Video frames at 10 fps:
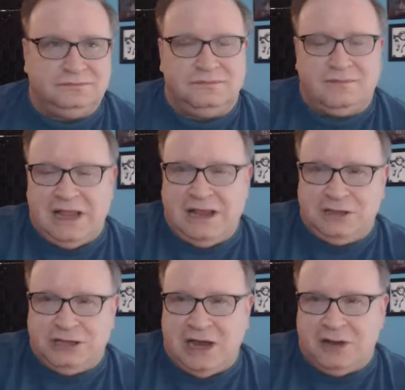And
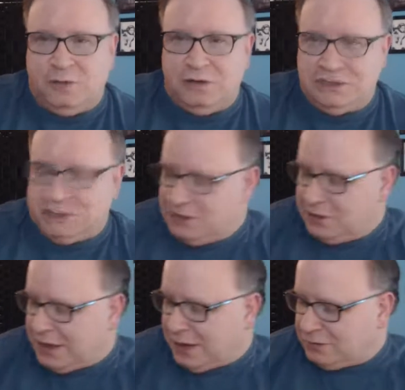John Norris is in the
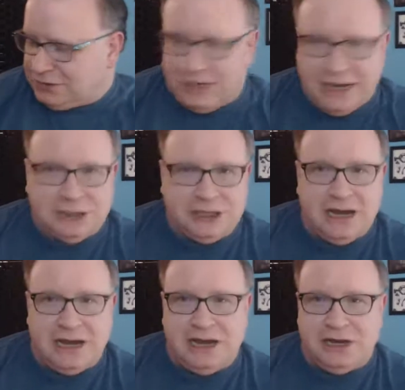house. Hey, John,
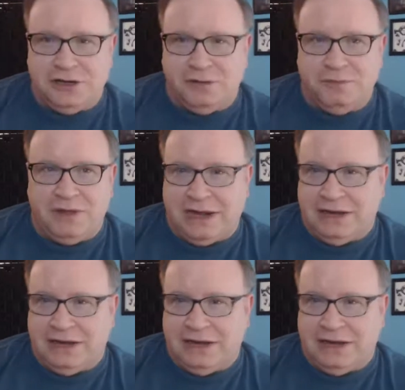how you doing, buddy?